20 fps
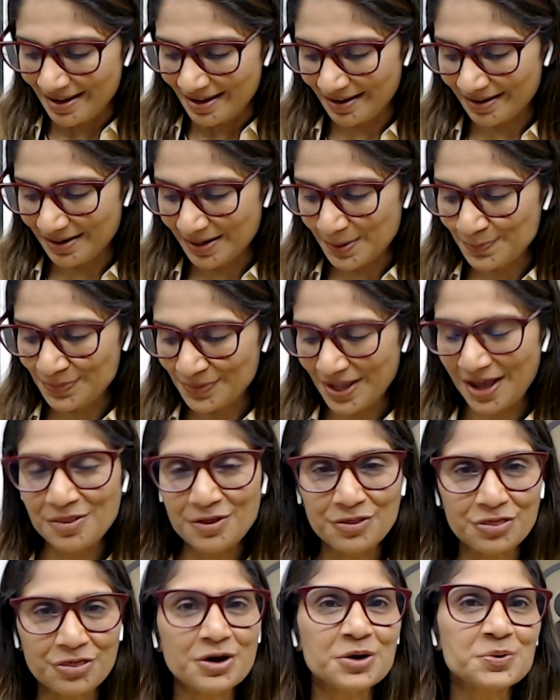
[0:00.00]
And
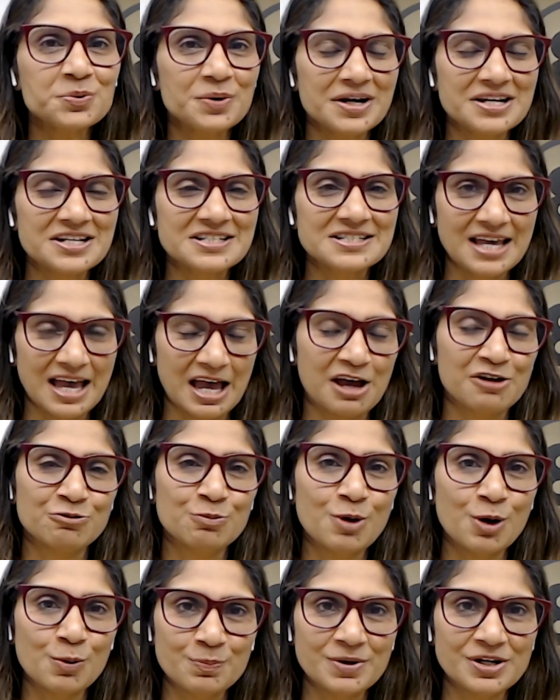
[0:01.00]
the third one is have
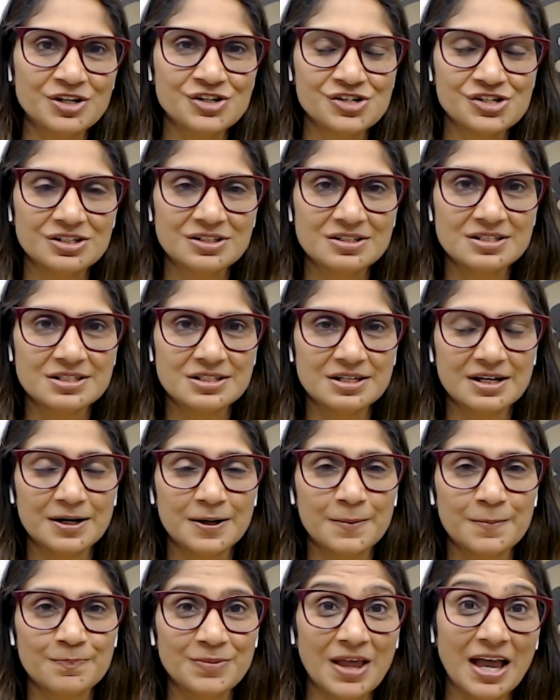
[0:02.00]
more patience.
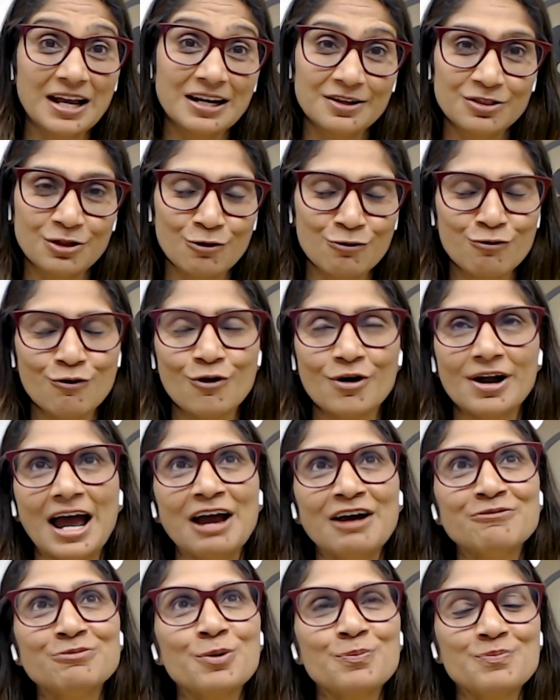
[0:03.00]
Actually, there are four.
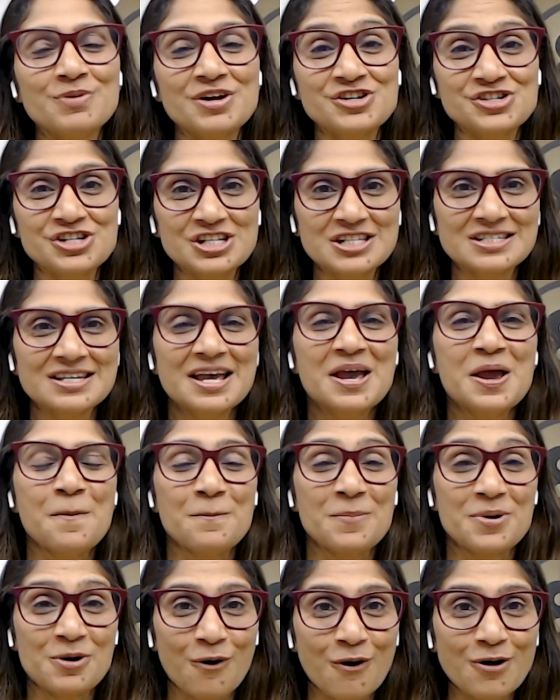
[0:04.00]
Have more patience,
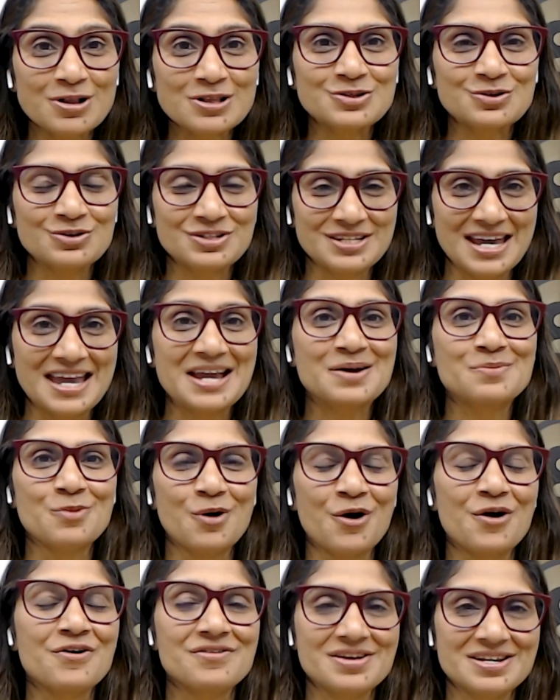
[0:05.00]
but also take
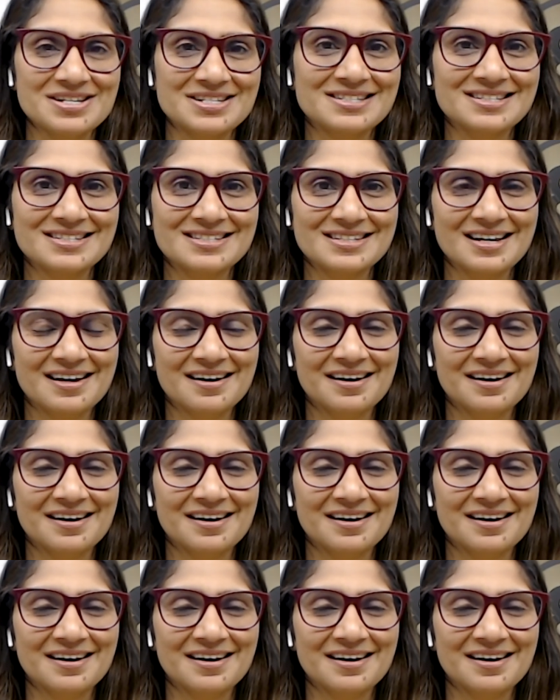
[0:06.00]
more risks.